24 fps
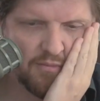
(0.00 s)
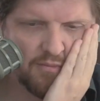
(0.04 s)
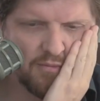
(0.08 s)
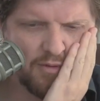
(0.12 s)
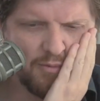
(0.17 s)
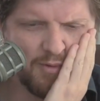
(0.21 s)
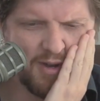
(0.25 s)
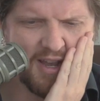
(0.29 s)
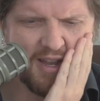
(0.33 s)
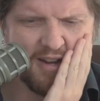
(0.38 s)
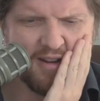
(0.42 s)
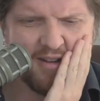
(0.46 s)

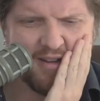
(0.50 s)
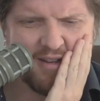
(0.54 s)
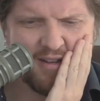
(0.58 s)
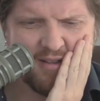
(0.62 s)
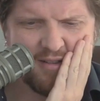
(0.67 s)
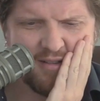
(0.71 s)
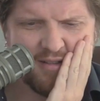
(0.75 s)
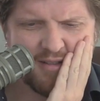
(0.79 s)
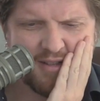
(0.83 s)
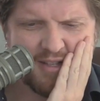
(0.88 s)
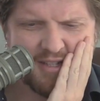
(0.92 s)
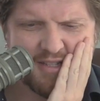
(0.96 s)
Wait,
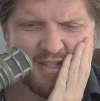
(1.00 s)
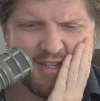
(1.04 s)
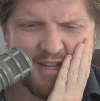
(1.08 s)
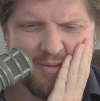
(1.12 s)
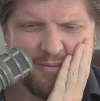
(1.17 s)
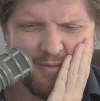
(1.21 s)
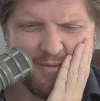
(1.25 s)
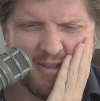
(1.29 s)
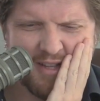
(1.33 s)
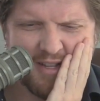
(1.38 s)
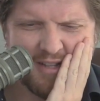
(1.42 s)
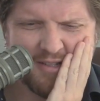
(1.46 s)
that's not,
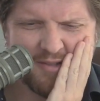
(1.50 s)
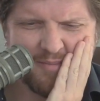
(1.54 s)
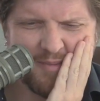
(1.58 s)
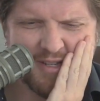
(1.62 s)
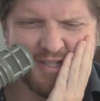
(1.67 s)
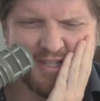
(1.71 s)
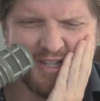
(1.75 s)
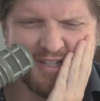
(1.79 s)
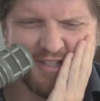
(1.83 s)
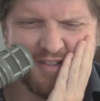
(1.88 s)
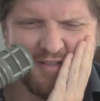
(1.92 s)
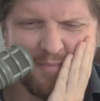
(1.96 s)
that doesn't make
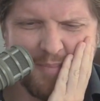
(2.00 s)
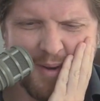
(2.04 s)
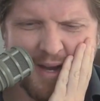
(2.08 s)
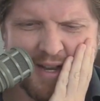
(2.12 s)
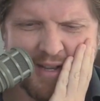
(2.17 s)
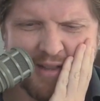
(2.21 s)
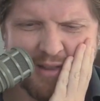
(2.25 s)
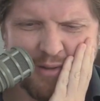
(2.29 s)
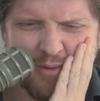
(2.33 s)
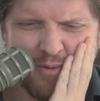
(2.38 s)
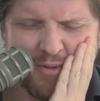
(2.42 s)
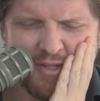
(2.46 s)
sense. If
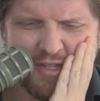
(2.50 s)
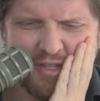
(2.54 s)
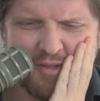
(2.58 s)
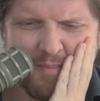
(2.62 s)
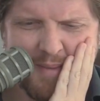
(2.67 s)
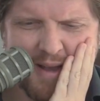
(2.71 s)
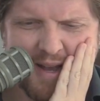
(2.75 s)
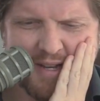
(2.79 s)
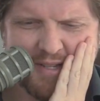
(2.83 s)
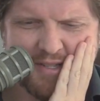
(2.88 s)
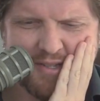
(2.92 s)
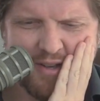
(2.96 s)
Biden loses,
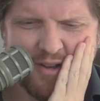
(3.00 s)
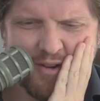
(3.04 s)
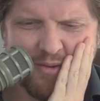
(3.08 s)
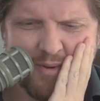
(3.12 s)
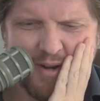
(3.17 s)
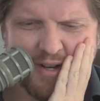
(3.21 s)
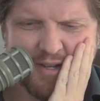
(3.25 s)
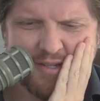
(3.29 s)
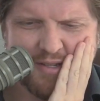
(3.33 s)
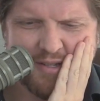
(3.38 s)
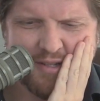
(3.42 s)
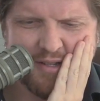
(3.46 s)
mass
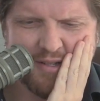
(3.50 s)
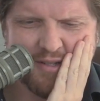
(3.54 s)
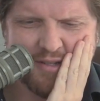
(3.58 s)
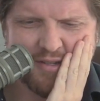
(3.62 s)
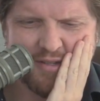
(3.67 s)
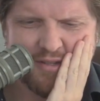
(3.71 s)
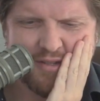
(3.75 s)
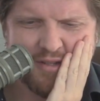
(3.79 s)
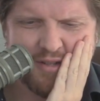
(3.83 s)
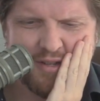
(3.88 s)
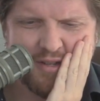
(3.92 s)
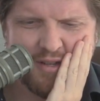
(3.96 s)
unrest
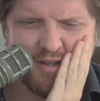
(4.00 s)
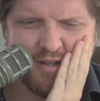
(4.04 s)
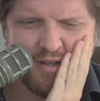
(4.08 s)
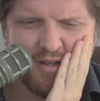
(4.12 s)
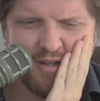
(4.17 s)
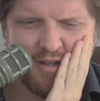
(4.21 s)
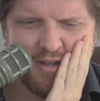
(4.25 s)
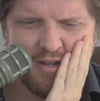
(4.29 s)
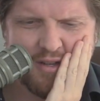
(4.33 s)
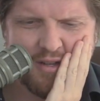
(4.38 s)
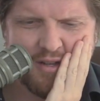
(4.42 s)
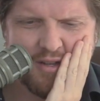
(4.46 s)
is,
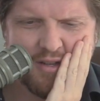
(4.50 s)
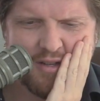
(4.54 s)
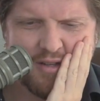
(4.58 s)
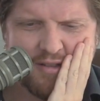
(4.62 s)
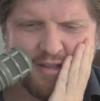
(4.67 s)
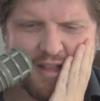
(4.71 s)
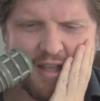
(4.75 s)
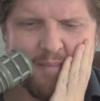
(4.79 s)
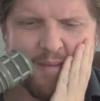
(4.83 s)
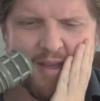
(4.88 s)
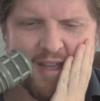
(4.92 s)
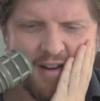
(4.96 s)

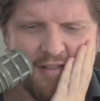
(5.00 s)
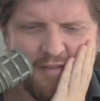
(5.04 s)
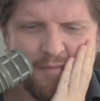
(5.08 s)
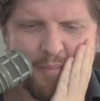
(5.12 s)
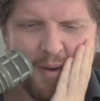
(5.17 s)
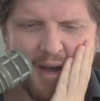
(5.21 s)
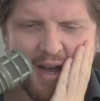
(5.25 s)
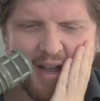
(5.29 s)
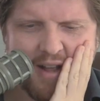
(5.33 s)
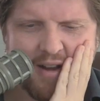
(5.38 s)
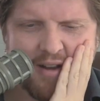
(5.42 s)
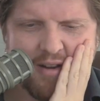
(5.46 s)
they mean if
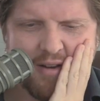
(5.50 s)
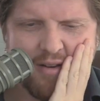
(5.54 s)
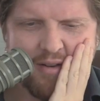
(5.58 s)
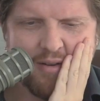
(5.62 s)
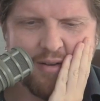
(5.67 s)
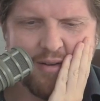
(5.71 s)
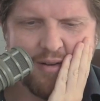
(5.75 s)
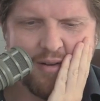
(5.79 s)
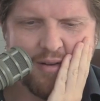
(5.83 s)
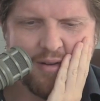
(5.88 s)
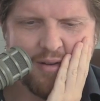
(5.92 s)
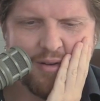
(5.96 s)
Biden
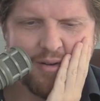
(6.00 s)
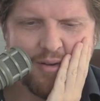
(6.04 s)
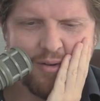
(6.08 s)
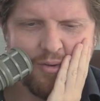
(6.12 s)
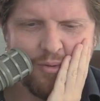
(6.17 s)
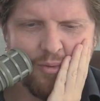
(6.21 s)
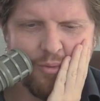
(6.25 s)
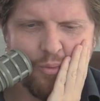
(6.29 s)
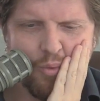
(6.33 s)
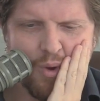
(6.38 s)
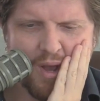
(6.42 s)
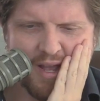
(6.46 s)

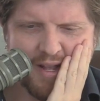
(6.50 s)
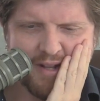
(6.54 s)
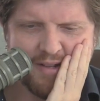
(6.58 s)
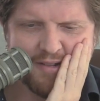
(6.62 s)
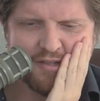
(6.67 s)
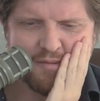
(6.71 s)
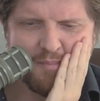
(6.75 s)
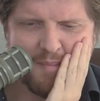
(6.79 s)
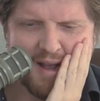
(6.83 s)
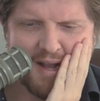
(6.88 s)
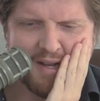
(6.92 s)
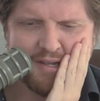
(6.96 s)

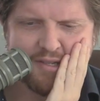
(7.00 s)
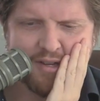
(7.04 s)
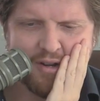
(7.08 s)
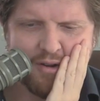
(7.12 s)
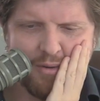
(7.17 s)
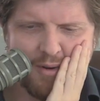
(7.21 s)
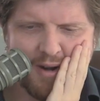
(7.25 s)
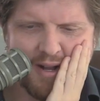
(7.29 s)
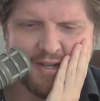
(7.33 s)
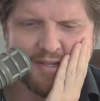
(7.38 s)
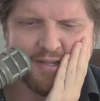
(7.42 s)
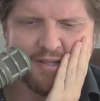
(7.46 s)
wins, mass
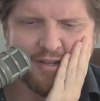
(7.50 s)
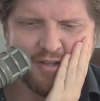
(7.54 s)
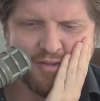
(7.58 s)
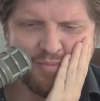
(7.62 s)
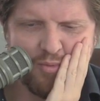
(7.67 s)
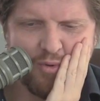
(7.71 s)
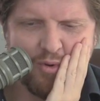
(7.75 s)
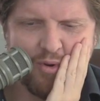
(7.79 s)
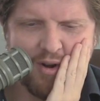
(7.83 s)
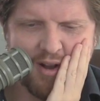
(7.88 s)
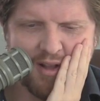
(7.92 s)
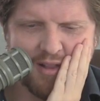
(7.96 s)
unrest is
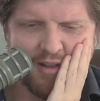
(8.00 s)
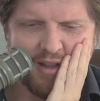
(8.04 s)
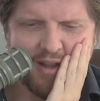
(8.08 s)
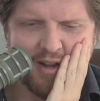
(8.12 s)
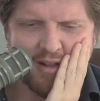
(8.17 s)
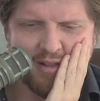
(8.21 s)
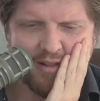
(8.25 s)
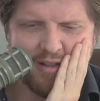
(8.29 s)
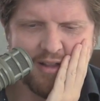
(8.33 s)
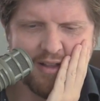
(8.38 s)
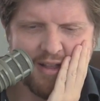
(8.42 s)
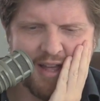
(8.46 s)
more
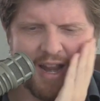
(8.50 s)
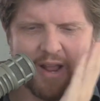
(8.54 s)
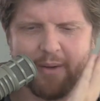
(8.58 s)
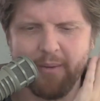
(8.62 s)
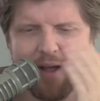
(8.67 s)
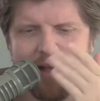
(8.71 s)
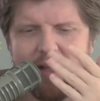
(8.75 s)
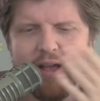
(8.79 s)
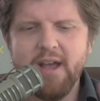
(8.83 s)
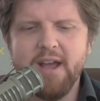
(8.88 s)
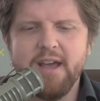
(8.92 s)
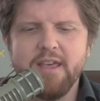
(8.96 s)
unlikely. Anyway,
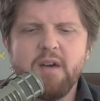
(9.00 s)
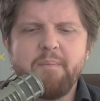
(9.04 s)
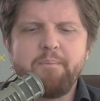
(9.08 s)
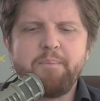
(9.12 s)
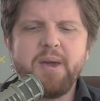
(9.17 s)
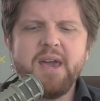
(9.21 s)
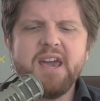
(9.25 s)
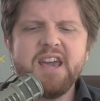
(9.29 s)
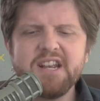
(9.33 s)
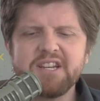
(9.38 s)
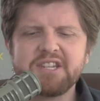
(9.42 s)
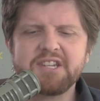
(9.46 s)
the
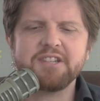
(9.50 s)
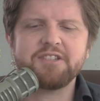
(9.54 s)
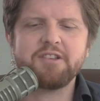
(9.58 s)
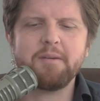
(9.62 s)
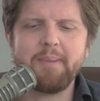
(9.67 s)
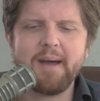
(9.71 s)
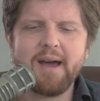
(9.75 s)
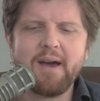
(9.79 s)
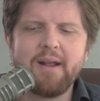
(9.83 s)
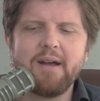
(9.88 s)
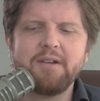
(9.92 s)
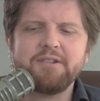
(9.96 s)
piece is
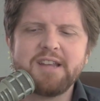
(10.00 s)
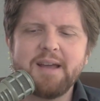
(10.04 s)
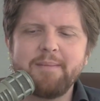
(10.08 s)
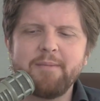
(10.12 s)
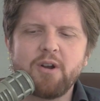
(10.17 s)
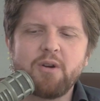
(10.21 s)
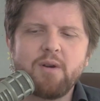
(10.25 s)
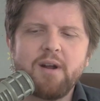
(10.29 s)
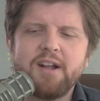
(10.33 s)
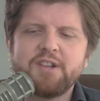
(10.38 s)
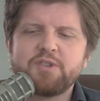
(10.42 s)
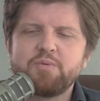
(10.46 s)
about how
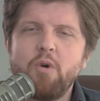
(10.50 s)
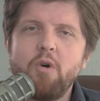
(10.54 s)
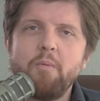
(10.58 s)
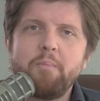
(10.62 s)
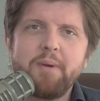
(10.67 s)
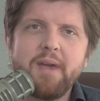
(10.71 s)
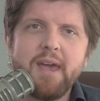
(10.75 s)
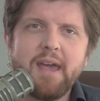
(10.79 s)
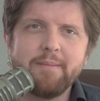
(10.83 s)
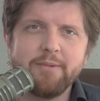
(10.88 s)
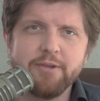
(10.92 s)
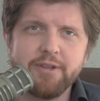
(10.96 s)
Democrats won't
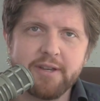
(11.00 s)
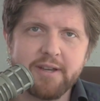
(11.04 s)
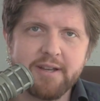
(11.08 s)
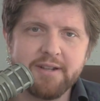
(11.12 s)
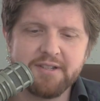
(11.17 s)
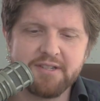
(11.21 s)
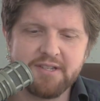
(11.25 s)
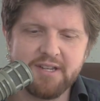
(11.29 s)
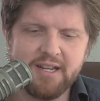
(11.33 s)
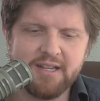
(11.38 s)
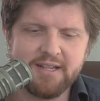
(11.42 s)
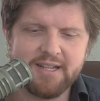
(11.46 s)
be able to
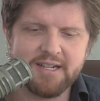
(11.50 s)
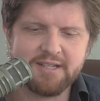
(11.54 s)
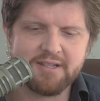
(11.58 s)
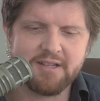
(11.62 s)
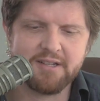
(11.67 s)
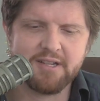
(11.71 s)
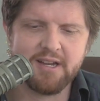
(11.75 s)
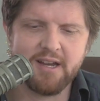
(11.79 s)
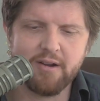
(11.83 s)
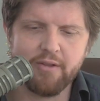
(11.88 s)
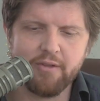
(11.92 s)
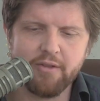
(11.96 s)
concede. That's the
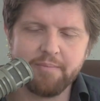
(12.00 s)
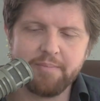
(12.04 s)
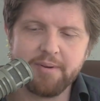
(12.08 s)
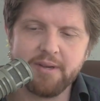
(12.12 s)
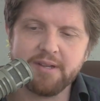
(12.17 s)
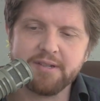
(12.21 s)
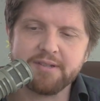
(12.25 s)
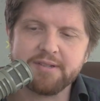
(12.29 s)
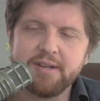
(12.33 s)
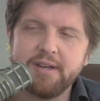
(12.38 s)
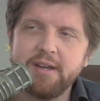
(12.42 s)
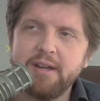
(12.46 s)
title of the
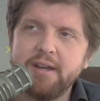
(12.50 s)
piece.